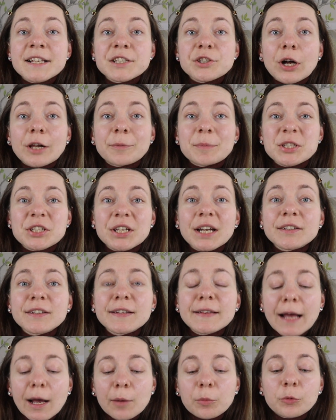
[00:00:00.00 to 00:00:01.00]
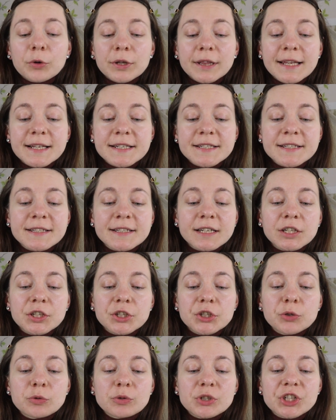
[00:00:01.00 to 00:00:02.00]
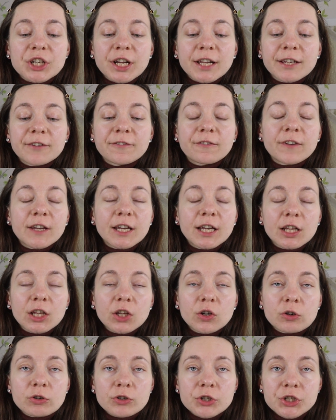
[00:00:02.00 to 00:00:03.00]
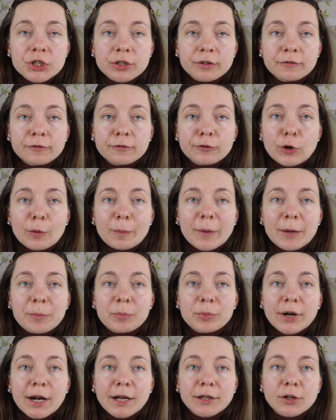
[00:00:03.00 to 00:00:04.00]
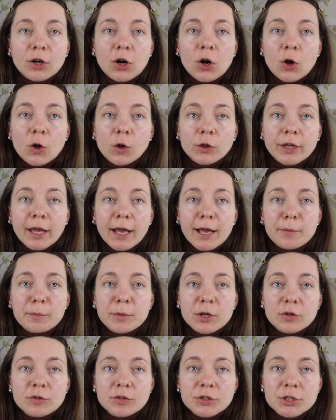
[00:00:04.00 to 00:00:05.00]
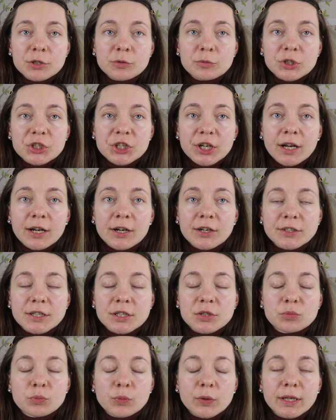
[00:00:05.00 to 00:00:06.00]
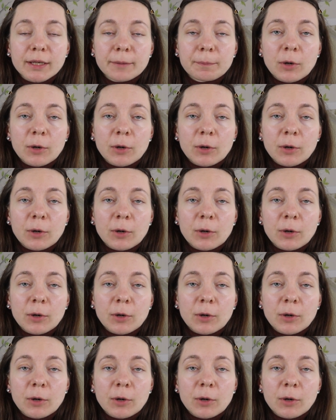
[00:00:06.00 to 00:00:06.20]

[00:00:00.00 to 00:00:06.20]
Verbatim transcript: So I'll be starting up with this dew jelly vegan cushion from a brand called Amuse, which I heard is really